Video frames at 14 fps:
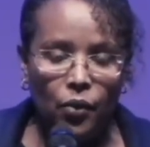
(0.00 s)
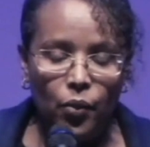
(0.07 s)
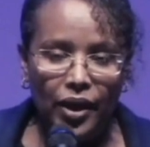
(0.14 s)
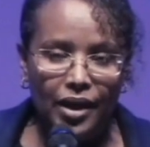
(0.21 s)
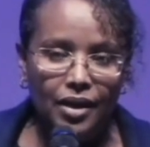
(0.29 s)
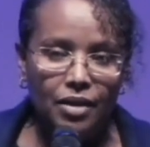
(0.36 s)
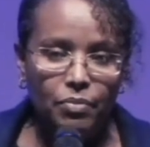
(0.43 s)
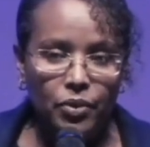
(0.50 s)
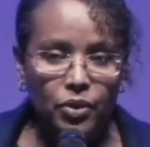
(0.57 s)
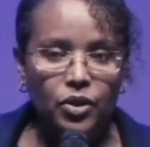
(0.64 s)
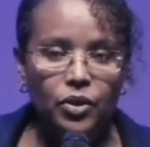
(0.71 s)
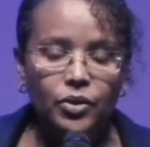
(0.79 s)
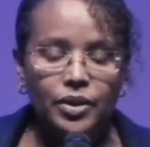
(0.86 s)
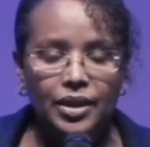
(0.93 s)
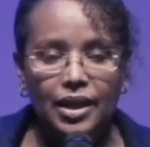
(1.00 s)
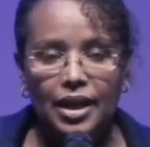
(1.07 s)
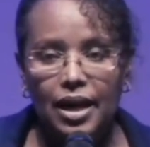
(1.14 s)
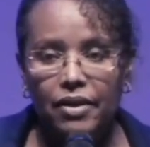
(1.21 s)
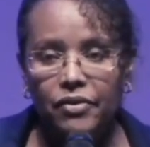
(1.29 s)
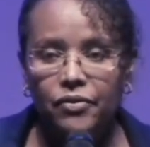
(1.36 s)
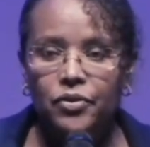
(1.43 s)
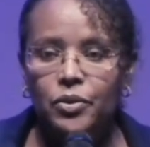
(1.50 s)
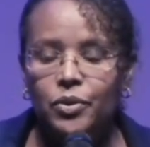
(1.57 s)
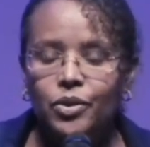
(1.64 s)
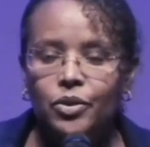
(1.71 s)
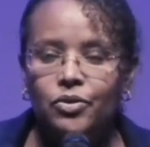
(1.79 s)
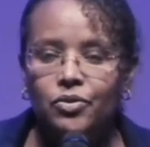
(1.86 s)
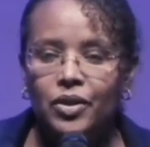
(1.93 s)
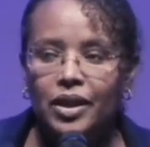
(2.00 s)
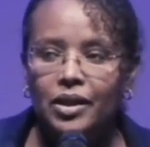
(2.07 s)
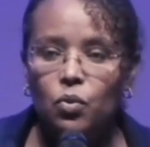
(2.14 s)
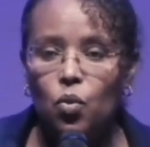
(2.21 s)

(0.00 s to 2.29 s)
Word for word: We can produce enough food to feed